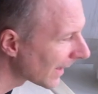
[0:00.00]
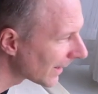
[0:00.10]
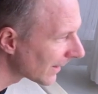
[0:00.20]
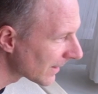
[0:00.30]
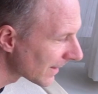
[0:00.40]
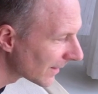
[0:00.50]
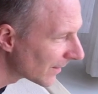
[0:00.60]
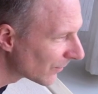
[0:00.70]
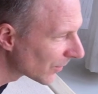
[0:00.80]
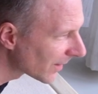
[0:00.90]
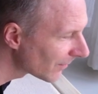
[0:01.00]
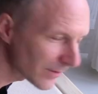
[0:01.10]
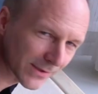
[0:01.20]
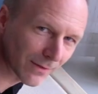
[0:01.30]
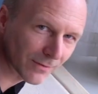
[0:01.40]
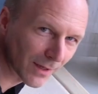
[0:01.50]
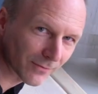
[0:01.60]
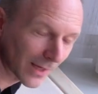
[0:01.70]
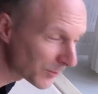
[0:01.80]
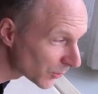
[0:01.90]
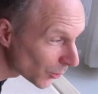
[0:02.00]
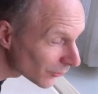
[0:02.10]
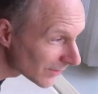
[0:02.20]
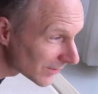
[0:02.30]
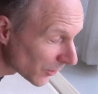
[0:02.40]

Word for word: Yes, and if you give yourself enough time you notice